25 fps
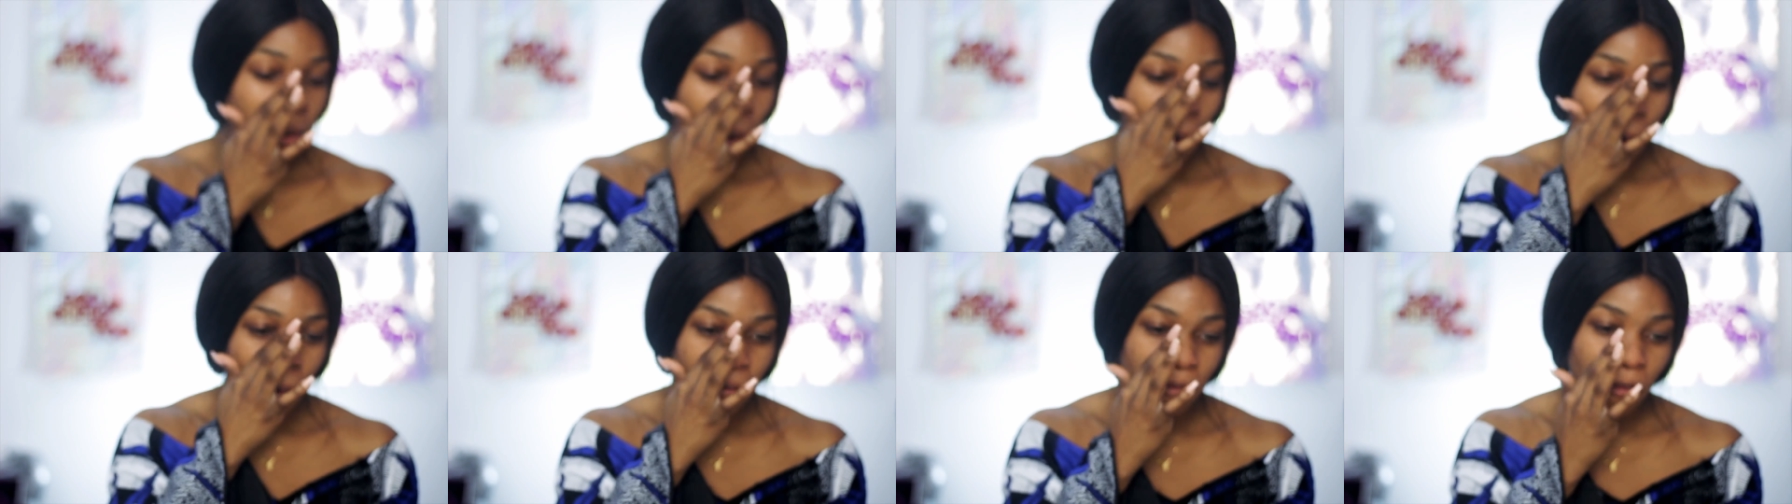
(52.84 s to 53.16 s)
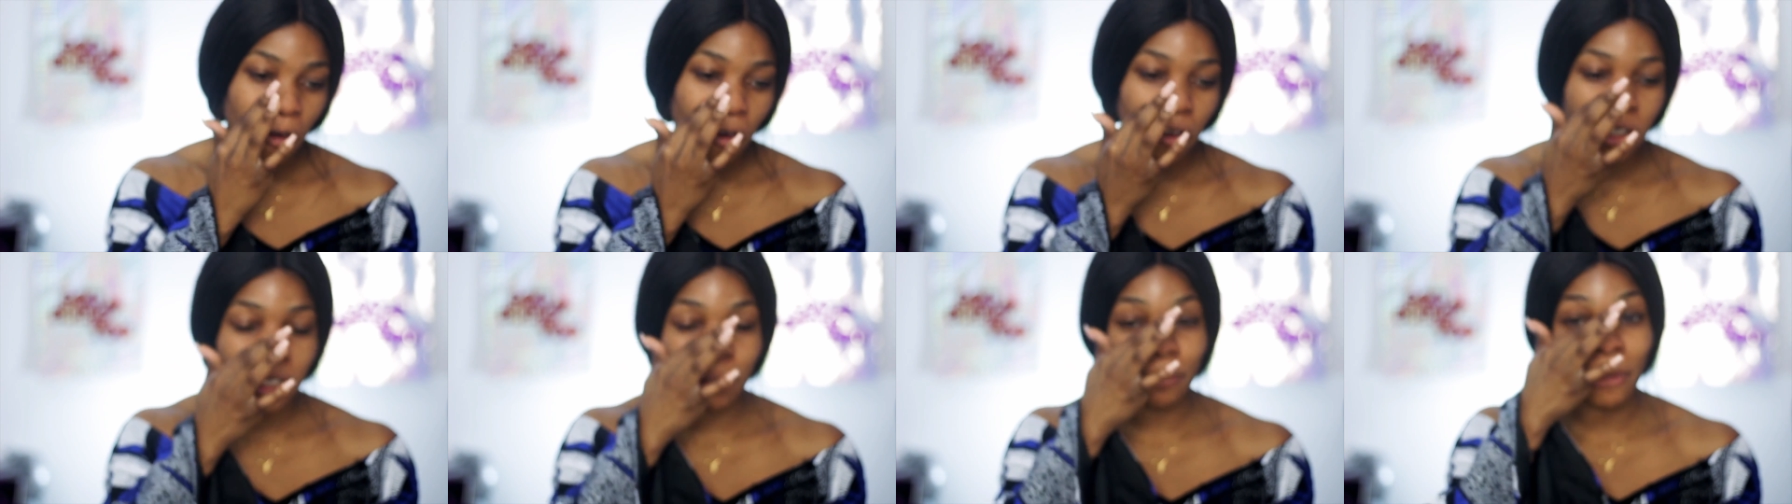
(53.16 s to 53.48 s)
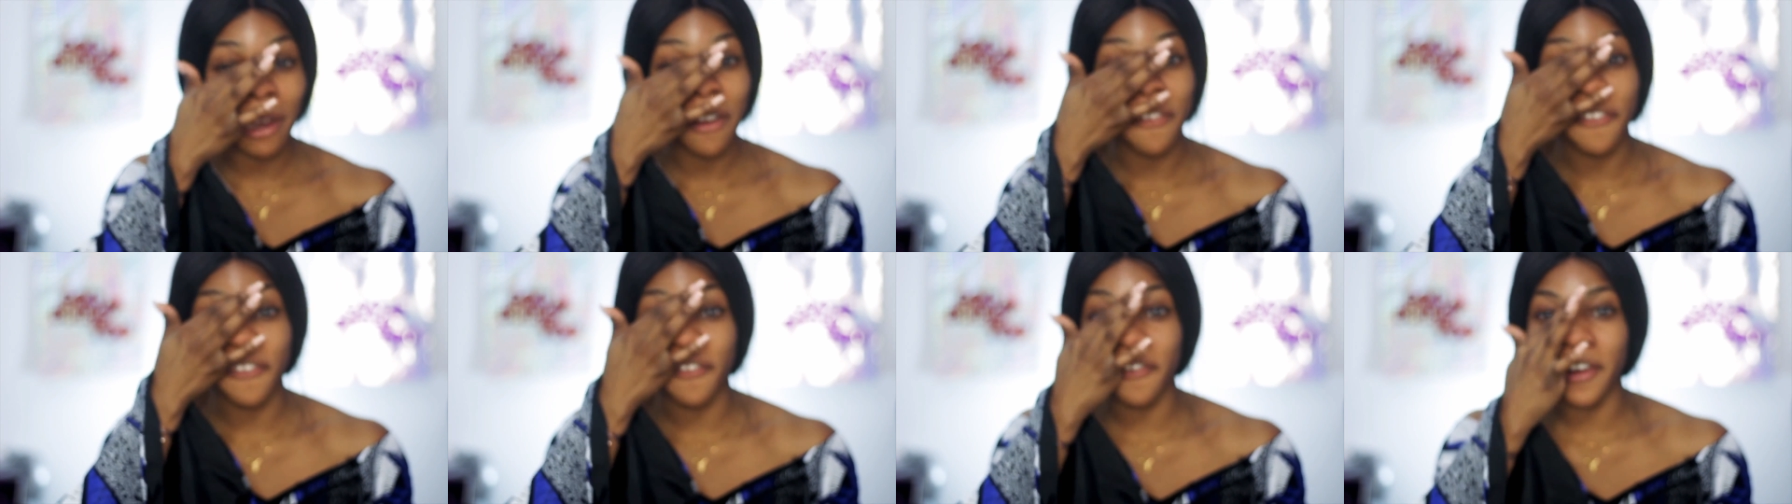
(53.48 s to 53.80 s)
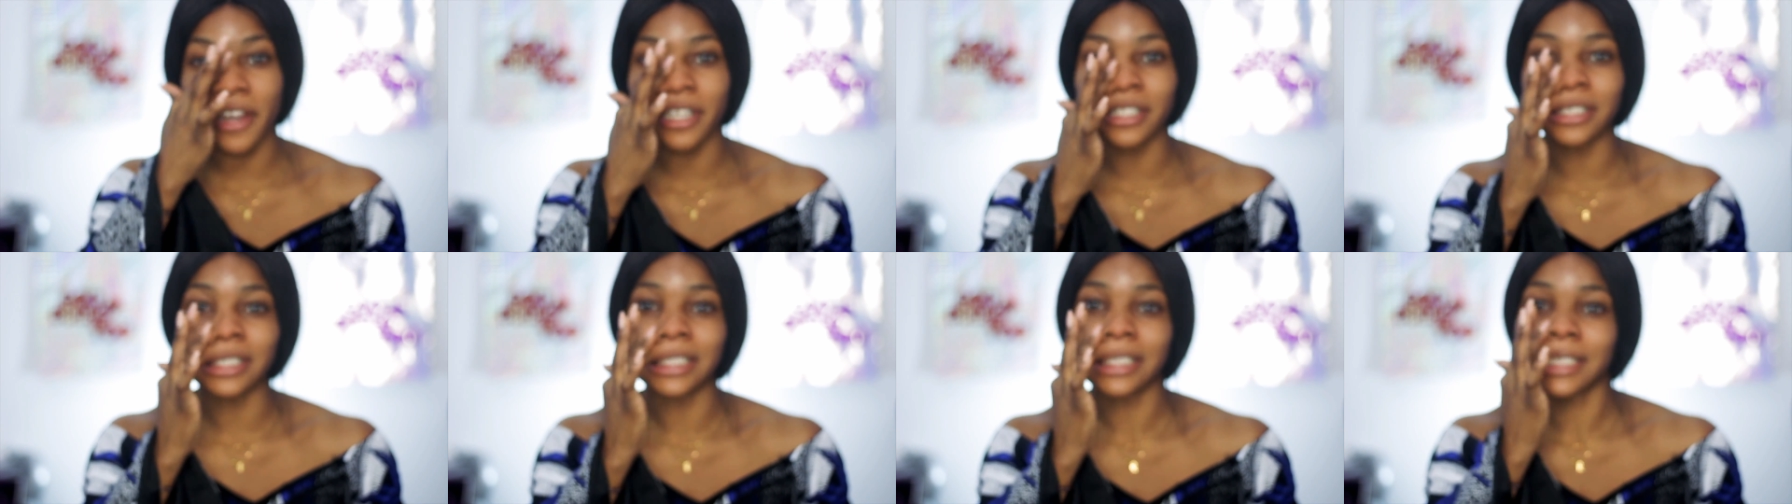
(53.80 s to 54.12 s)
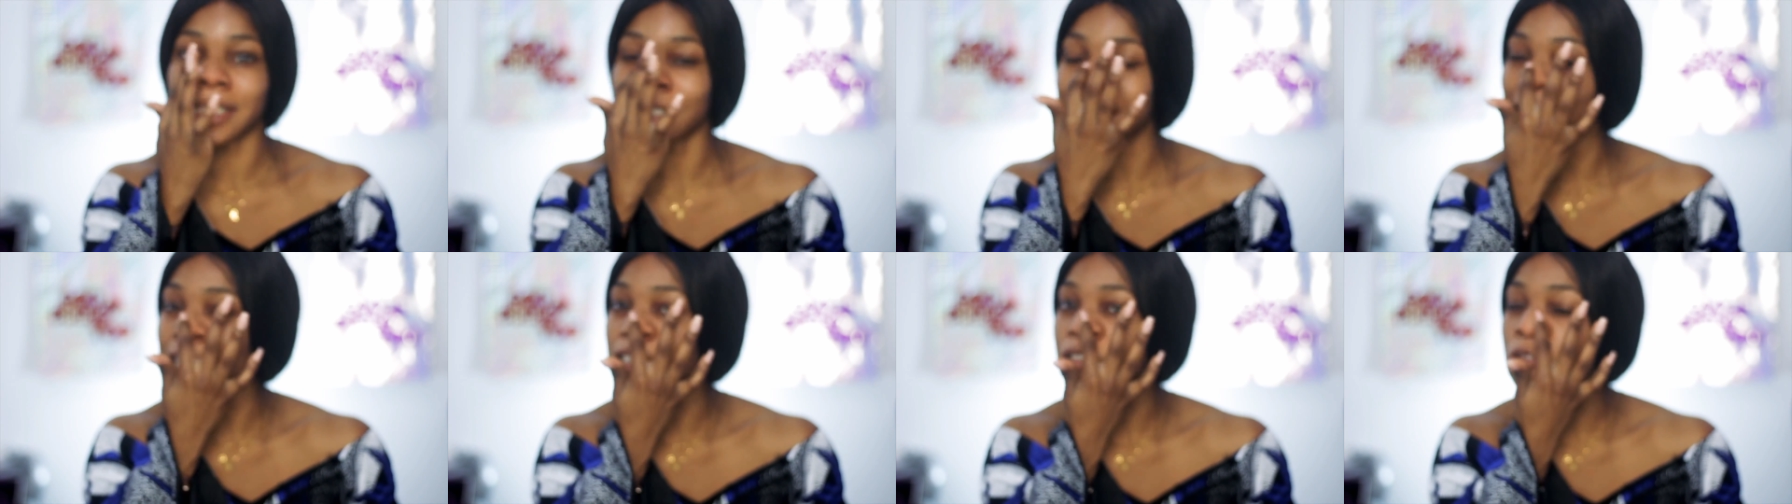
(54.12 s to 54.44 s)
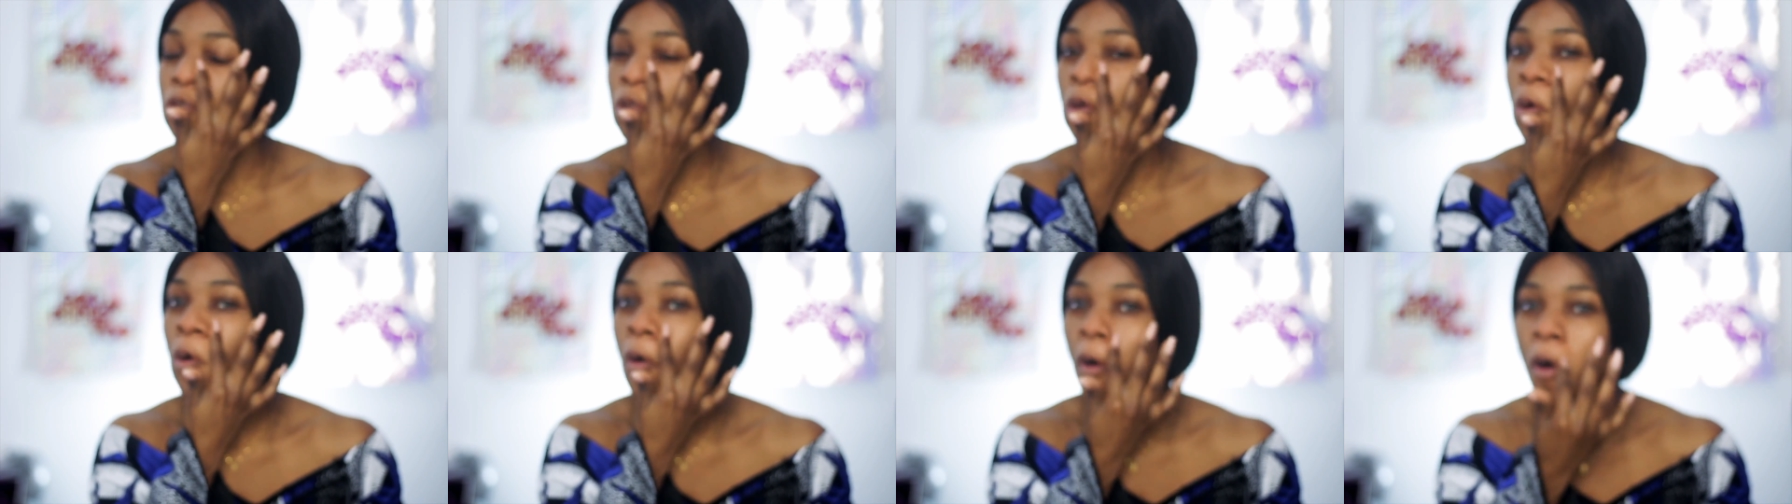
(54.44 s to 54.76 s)
Of course, my friend decides
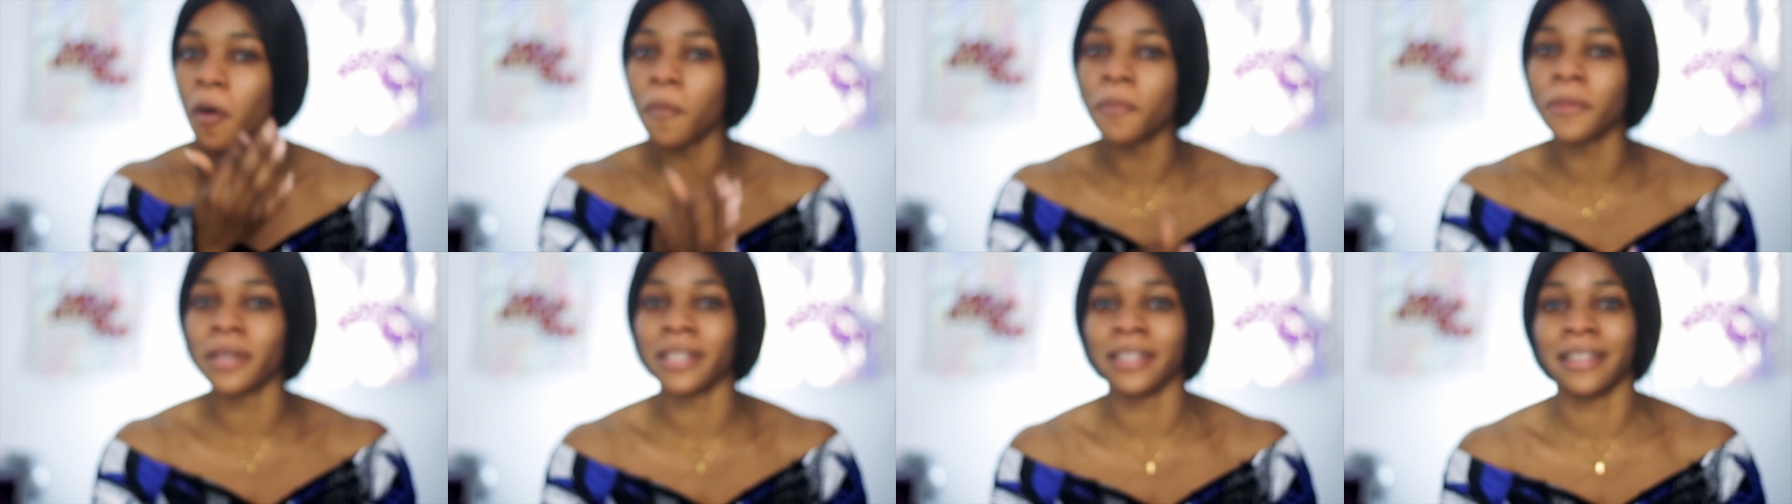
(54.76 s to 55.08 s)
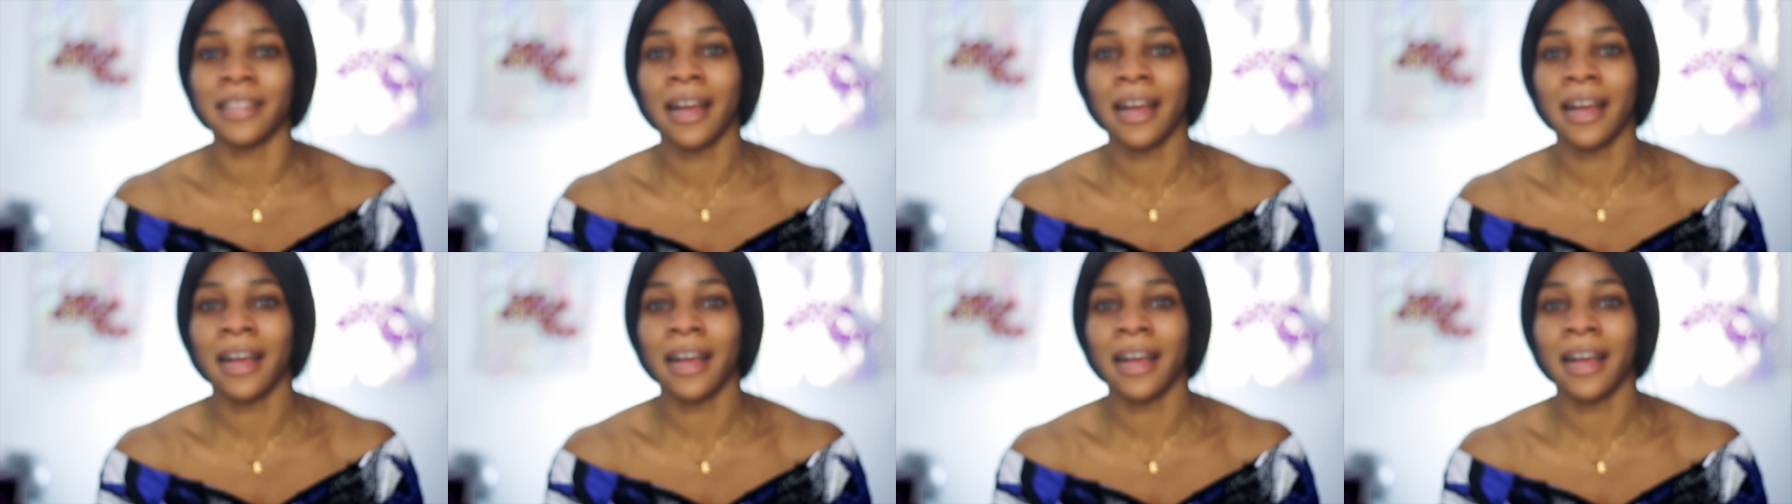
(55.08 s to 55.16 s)
to call me